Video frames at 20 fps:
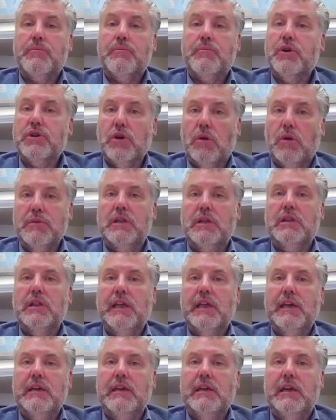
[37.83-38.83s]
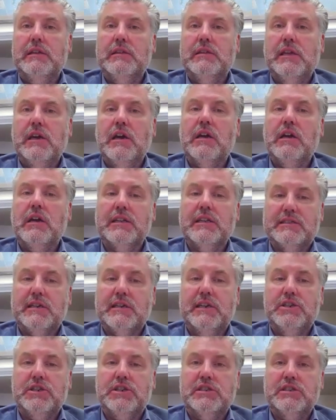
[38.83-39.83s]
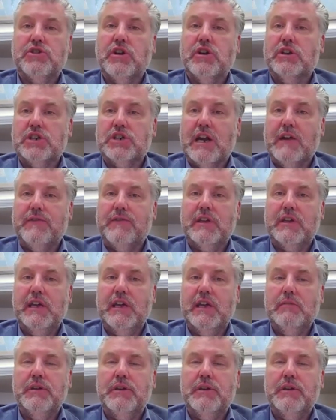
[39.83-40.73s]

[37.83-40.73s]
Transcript: Predominantly in the early stages, drug trafficking,